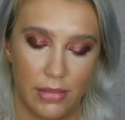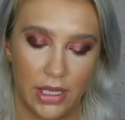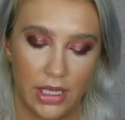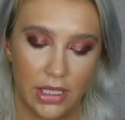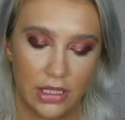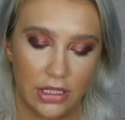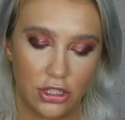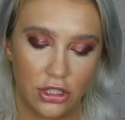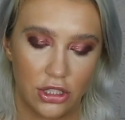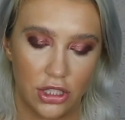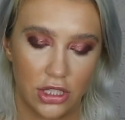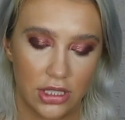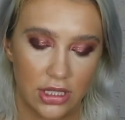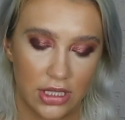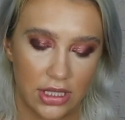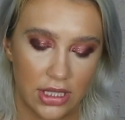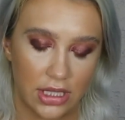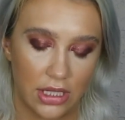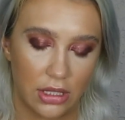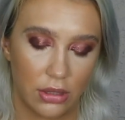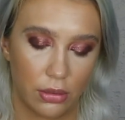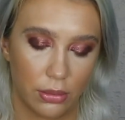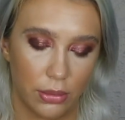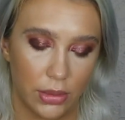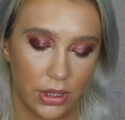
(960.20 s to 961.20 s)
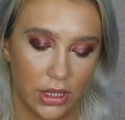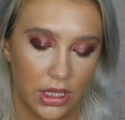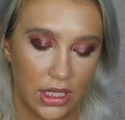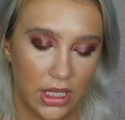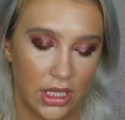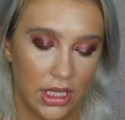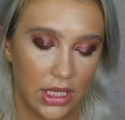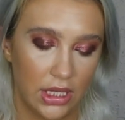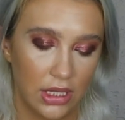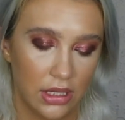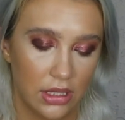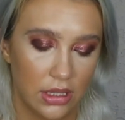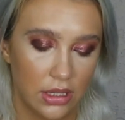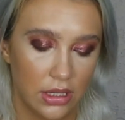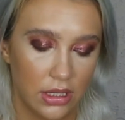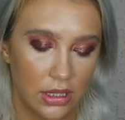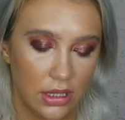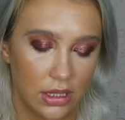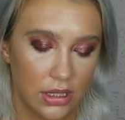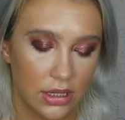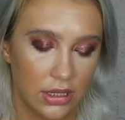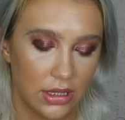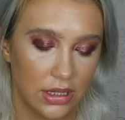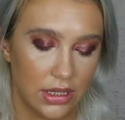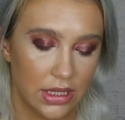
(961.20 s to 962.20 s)
It's just like a really
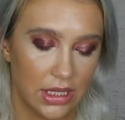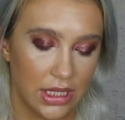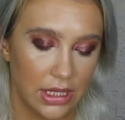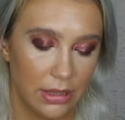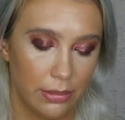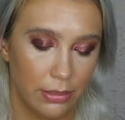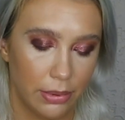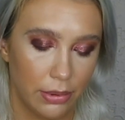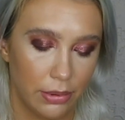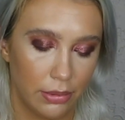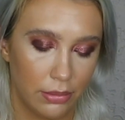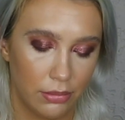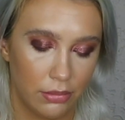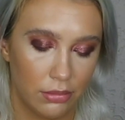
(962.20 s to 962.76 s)
deep